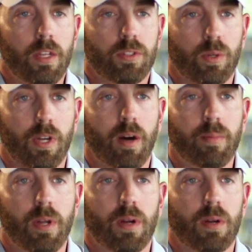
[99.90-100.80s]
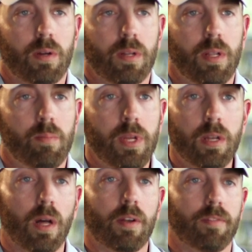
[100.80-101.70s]
So to come here and meet
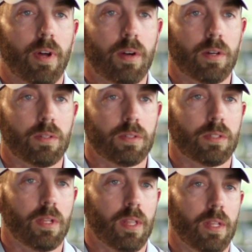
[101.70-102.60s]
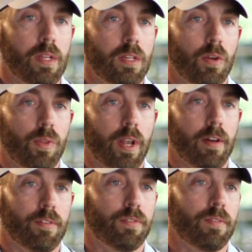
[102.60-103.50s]
other veterans, uh, you know, that
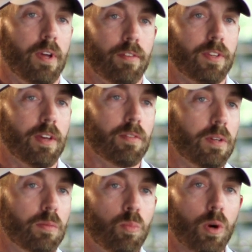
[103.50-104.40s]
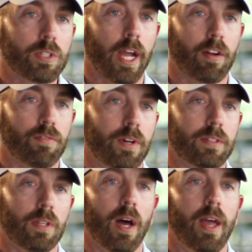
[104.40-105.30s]
have, have given more sacrifice
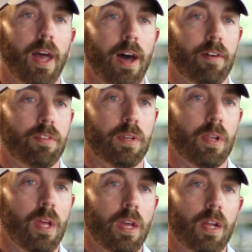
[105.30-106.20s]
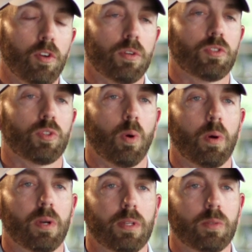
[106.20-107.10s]
than I have and hear their
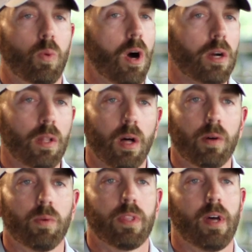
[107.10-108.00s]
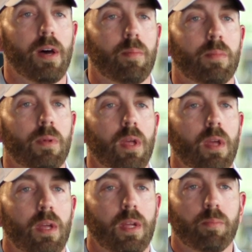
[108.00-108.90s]
stories, walk along with them,
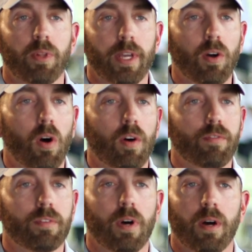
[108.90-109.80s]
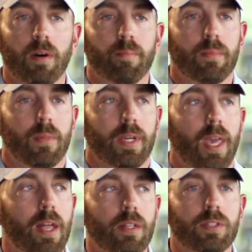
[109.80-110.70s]
and play golf. Um,
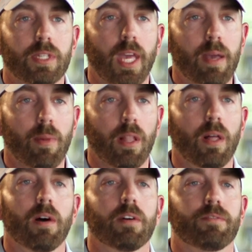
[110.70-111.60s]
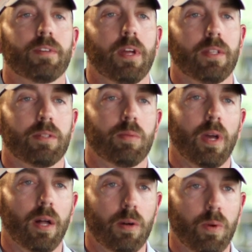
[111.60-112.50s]
again, it's a game I love, and to be
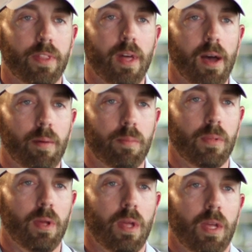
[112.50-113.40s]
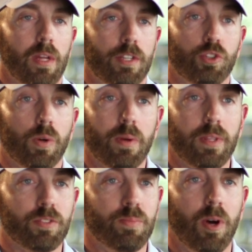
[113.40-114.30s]
out here with them and enjoying
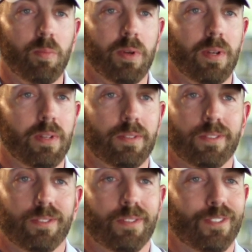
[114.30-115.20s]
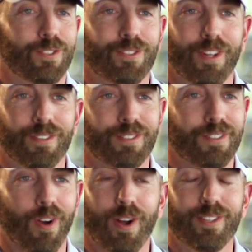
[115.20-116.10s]
this moment is just
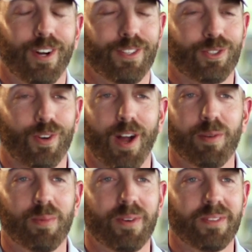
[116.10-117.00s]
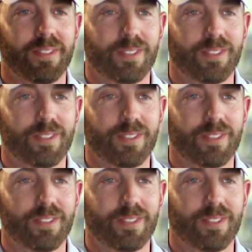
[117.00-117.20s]
undescri- undescribable.